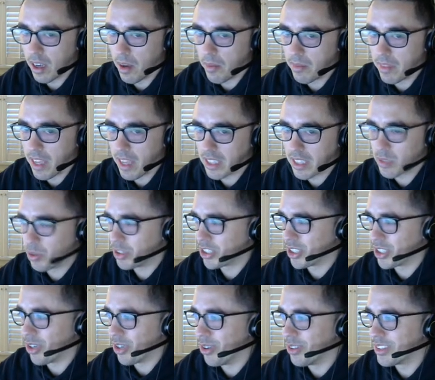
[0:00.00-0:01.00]
That's what
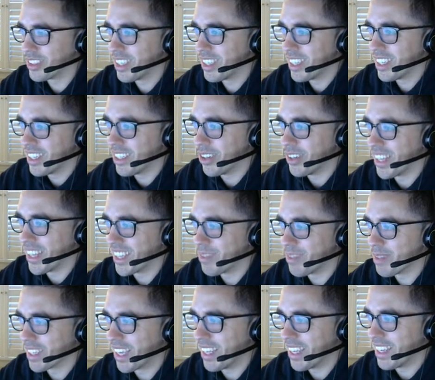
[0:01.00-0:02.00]
shows, you know, Nathan
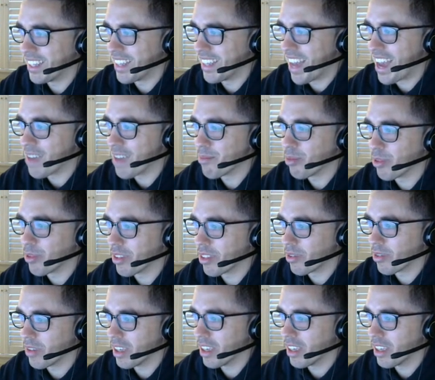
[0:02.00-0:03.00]
MacKinnon,
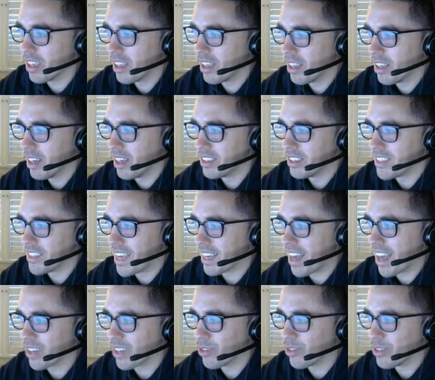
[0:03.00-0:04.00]
9.3, Jack
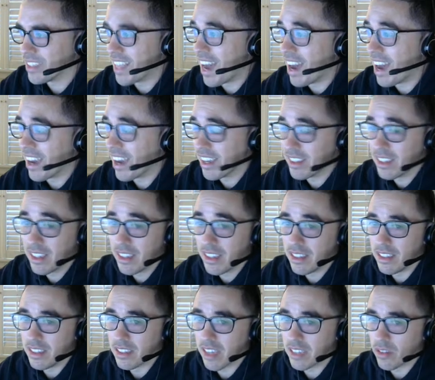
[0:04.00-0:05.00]
Eichel, 9.
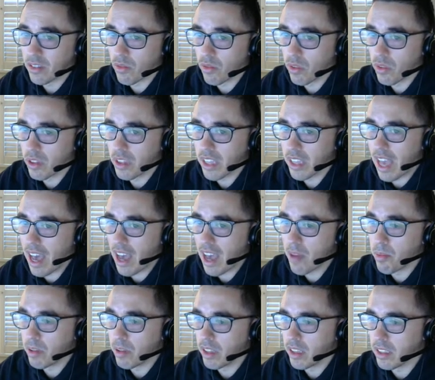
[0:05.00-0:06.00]
These guys are really high
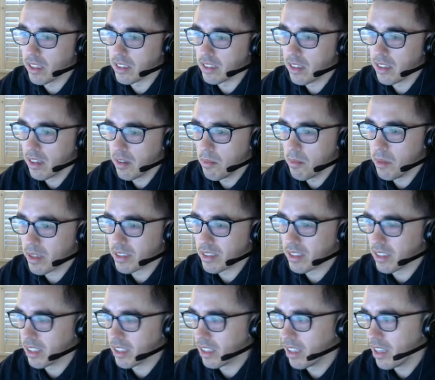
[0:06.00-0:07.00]
plays,
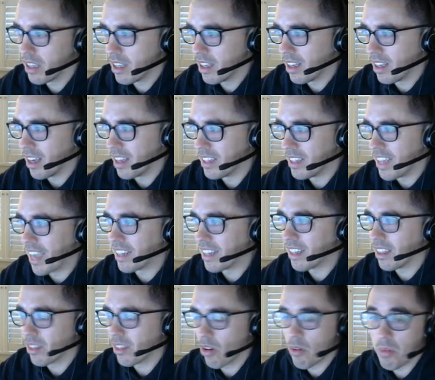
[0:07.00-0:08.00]
basically
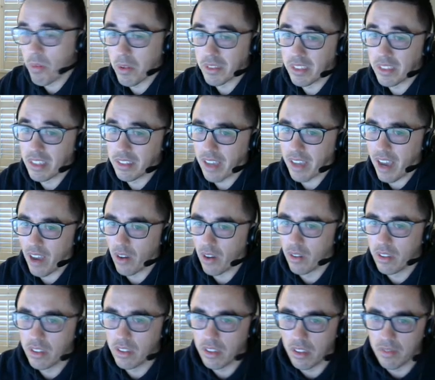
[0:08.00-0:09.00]
93rd percentile
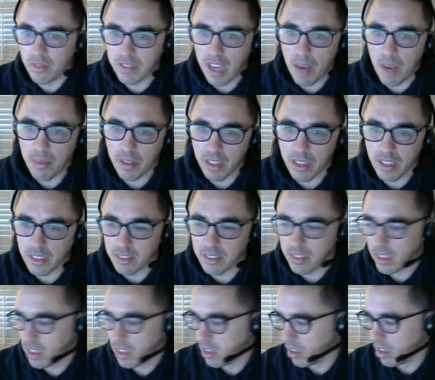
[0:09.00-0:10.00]
of top plays
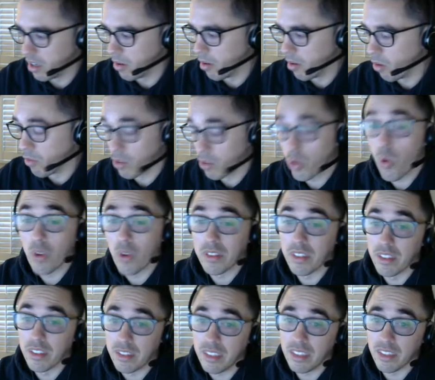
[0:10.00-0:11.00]
over the course of
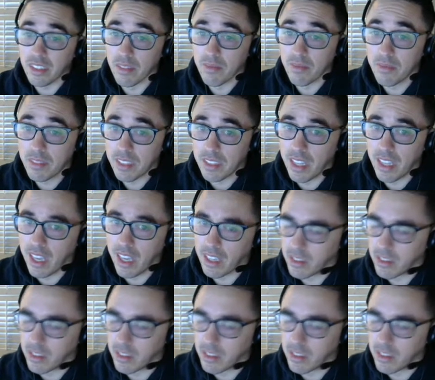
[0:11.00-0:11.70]
the season today.